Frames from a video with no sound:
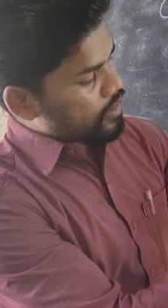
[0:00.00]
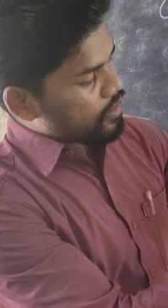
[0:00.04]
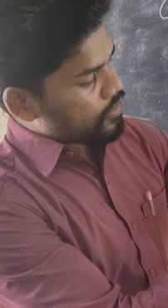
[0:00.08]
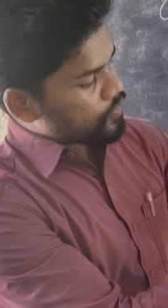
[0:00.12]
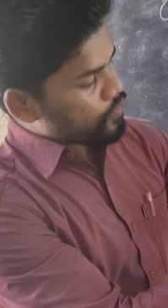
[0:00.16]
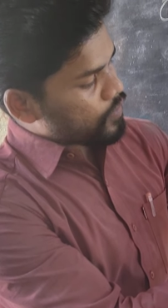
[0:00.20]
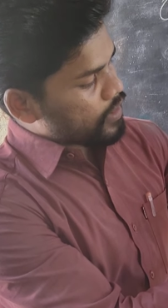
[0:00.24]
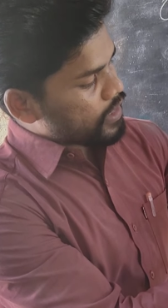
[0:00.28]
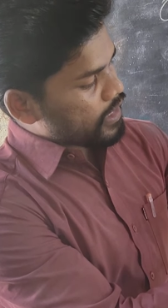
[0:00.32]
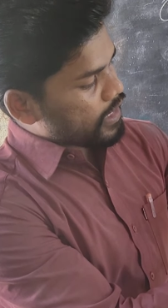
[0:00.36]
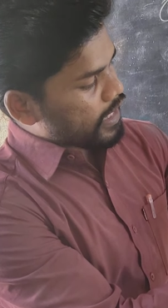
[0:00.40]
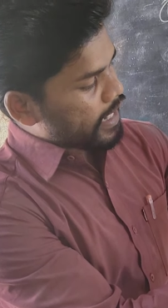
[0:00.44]

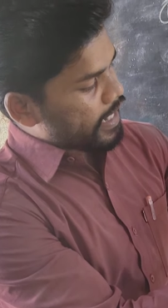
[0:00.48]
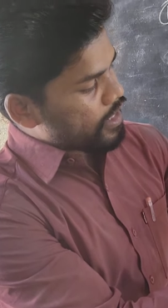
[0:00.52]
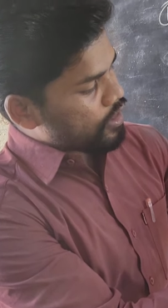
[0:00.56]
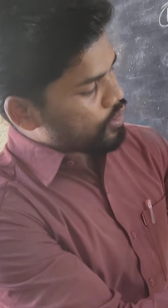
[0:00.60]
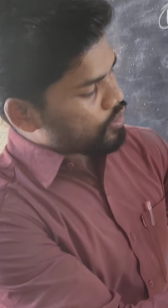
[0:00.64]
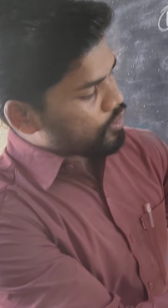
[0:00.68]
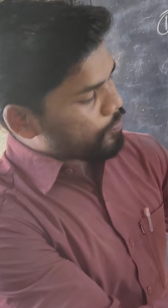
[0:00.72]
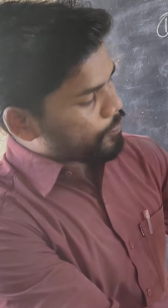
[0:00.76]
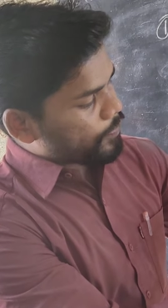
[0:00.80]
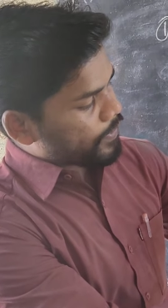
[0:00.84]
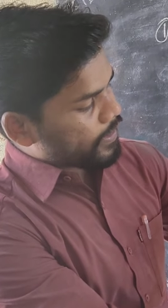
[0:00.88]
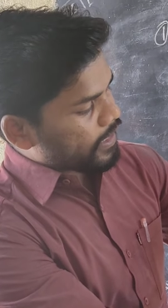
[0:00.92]
one kind
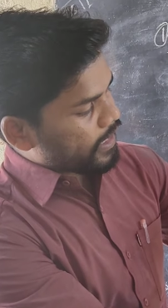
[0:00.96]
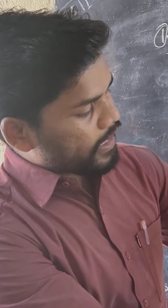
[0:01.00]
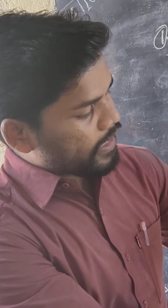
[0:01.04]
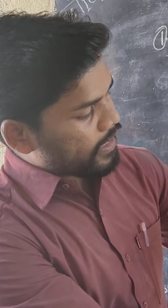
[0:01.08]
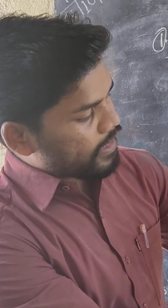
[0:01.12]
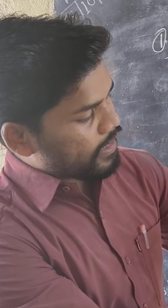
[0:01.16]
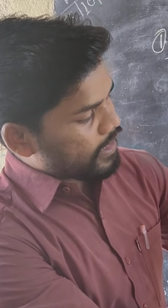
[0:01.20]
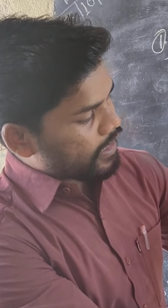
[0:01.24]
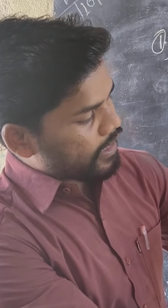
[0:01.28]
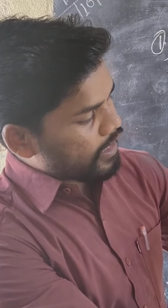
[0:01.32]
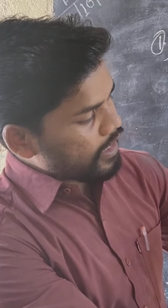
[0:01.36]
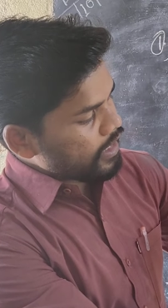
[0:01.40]
of
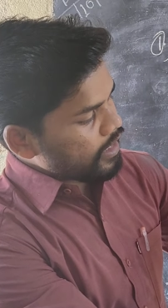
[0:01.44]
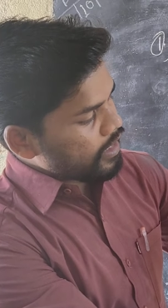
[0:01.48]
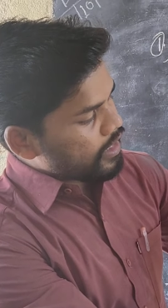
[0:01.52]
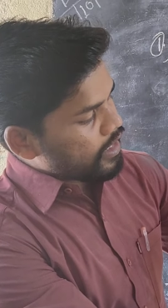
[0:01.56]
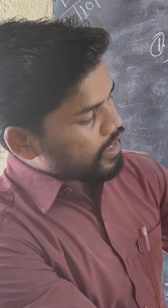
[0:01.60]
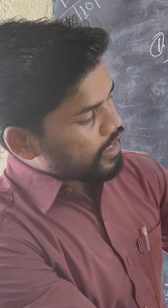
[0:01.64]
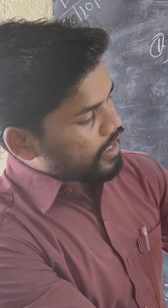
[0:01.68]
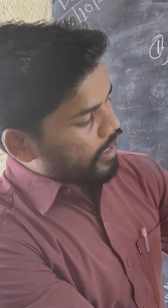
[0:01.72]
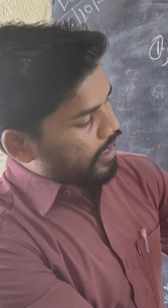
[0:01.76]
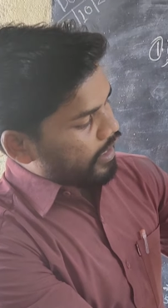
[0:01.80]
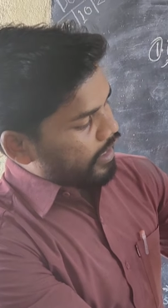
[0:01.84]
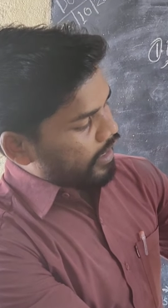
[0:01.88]

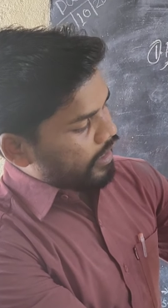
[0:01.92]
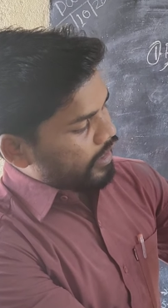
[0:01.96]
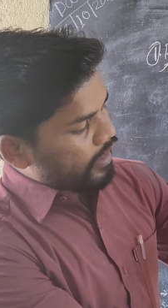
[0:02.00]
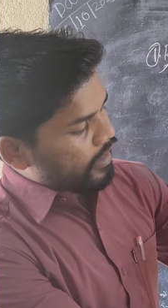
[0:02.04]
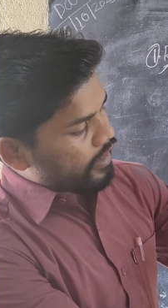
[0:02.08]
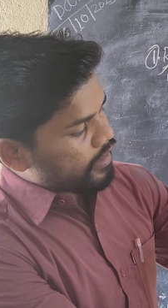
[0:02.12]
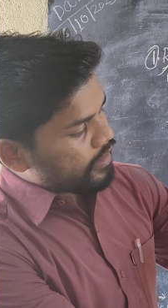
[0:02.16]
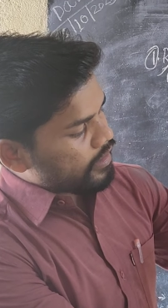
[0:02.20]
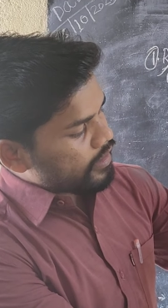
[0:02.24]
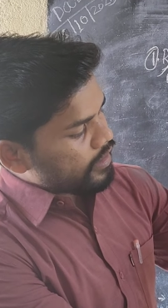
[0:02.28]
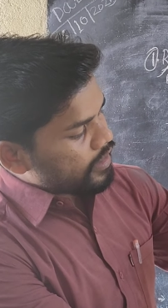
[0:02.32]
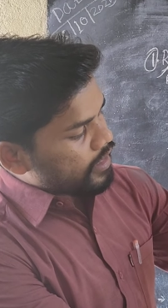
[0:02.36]
canal,
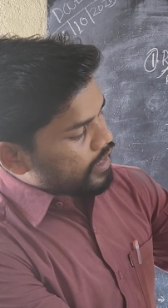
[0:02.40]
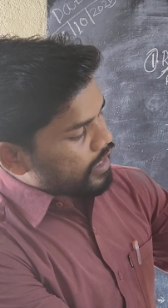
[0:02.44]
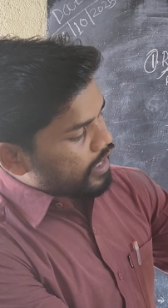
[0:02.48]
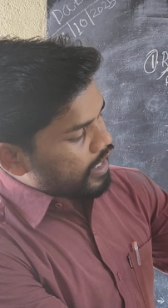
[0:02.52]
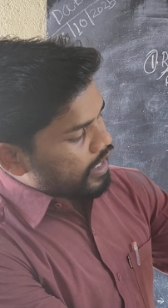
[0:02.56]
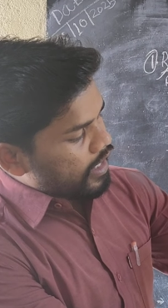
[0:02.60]
and